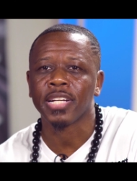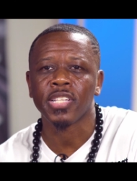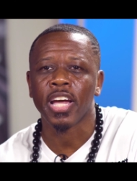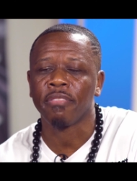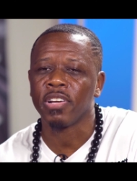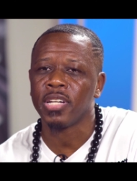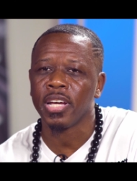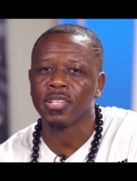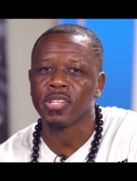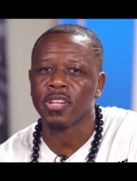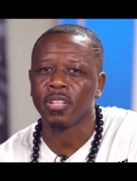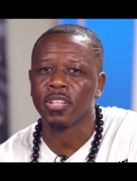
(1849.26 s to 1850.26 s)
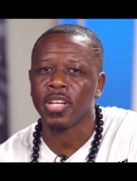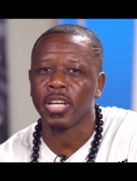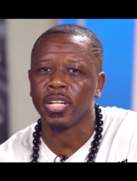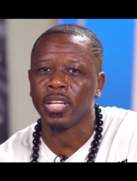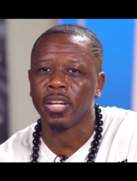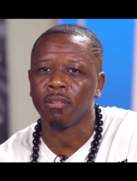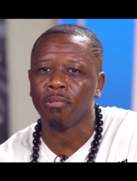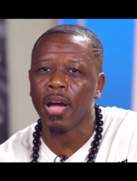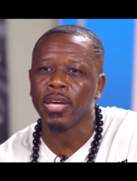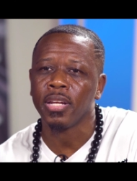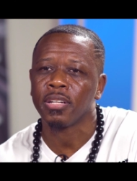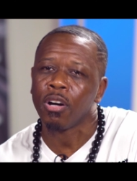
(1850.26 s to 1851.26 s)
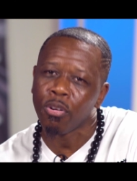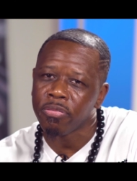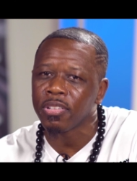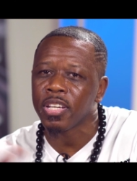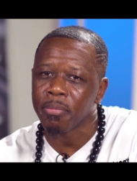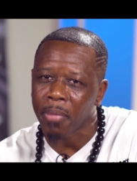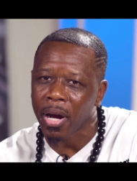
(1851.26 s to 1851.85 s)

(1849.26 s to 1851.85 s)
Like I said, every day is another day to get it right, and hopefully